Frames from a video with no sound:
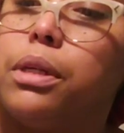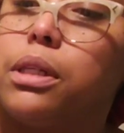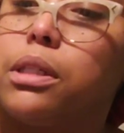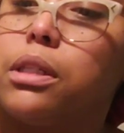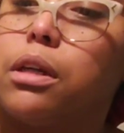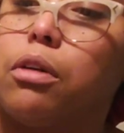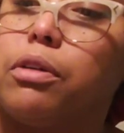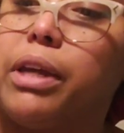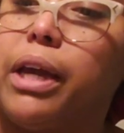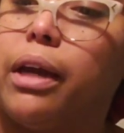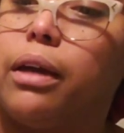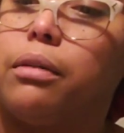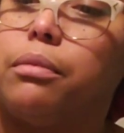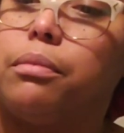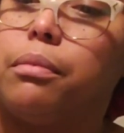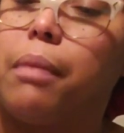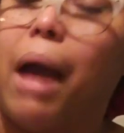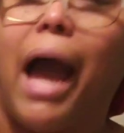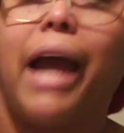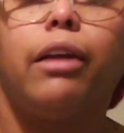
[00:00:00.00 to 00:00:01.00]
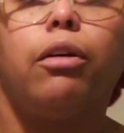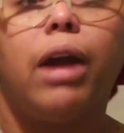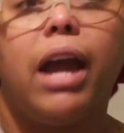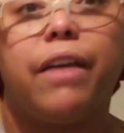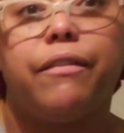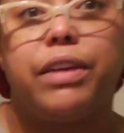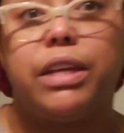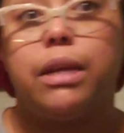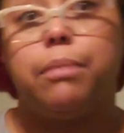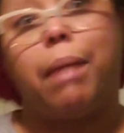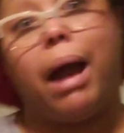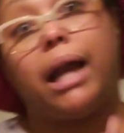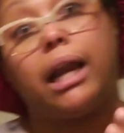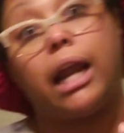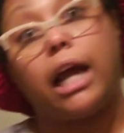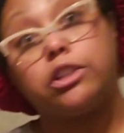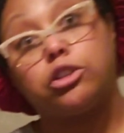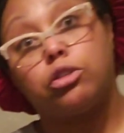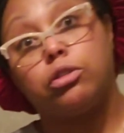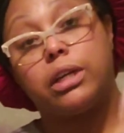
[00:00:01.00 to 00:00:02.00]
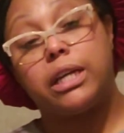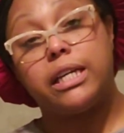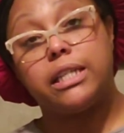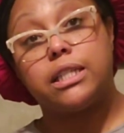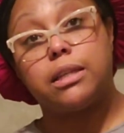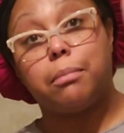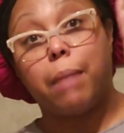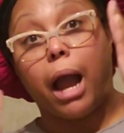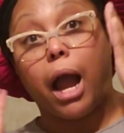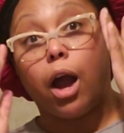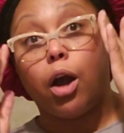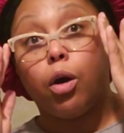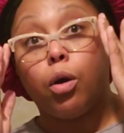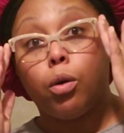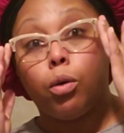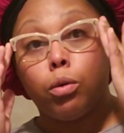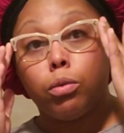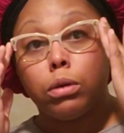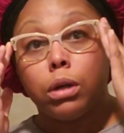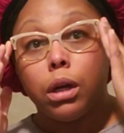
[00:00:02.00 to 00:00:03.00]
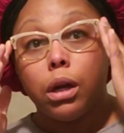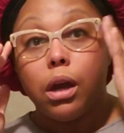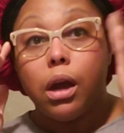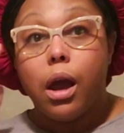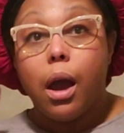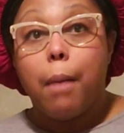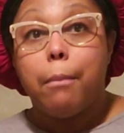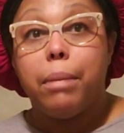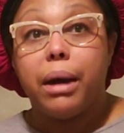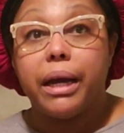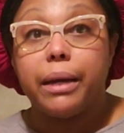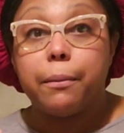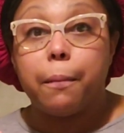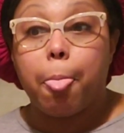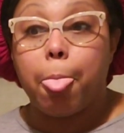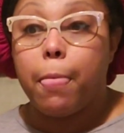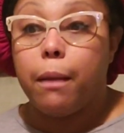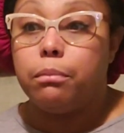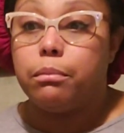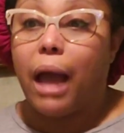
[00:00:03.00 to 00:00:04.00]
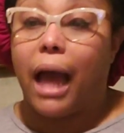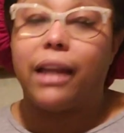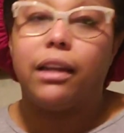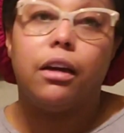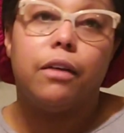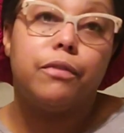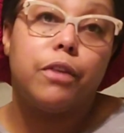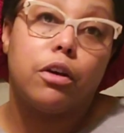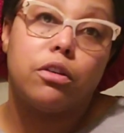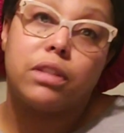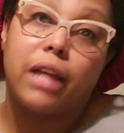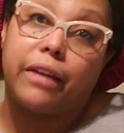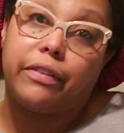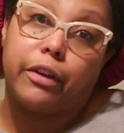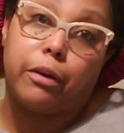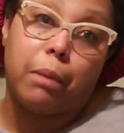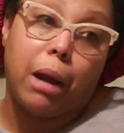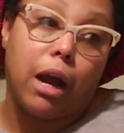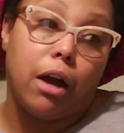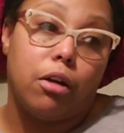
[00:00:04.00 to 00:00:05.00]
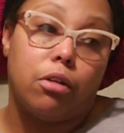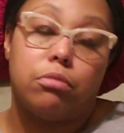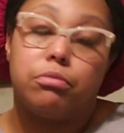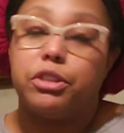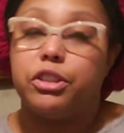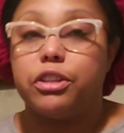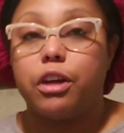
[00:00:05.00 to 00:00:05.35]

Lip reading: So yeah, I don't have any biological kids of my own, but I love those like they're my own.